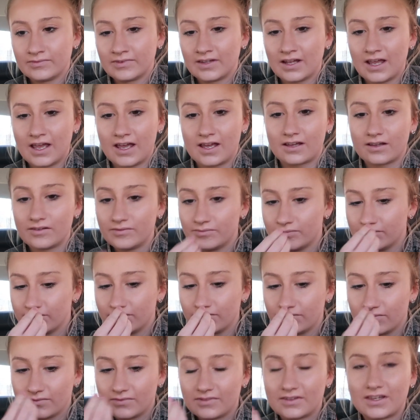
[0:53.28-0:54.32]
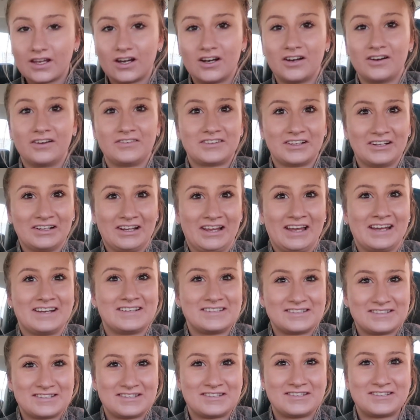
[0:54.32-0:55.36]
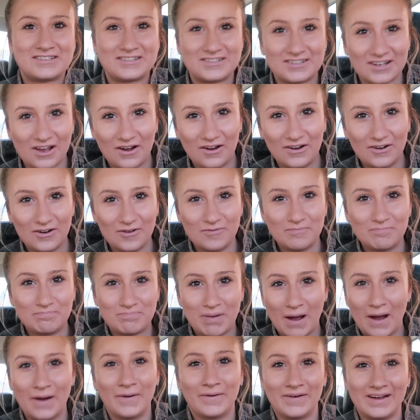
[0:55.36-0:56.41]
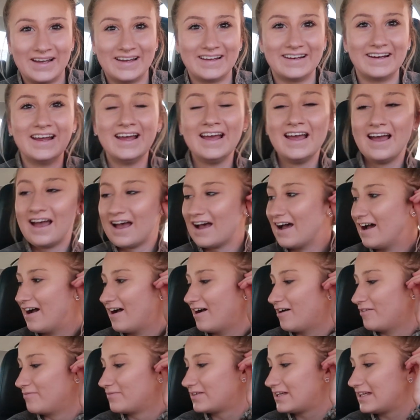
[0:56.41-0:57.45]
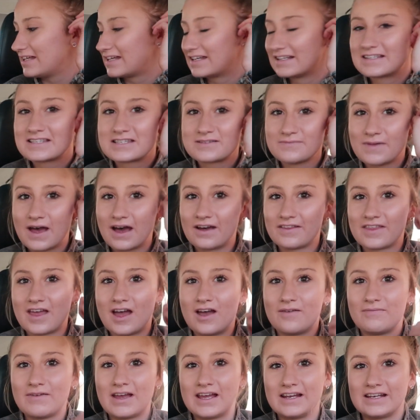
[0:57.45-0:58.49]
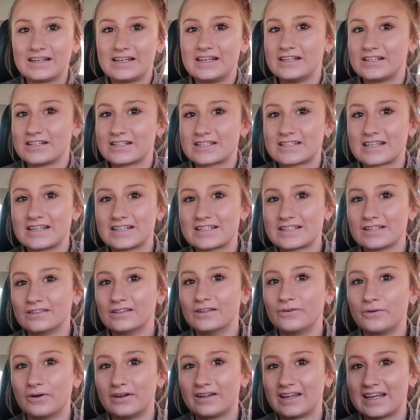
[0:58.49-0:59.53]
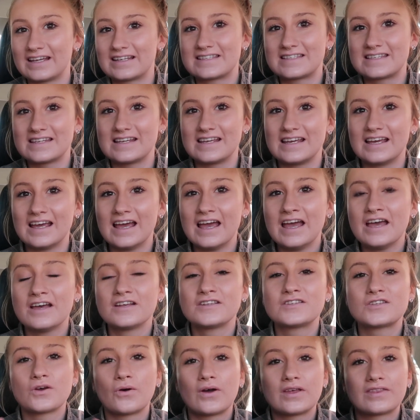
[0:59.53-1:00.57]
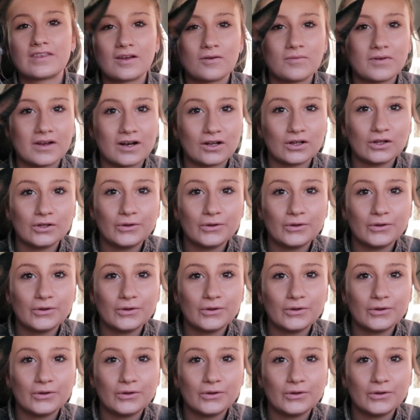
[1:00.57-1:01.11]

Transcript: like they're they're like so potent. Um, he can smell them and he just gets lured, like see? So I think I'm gonna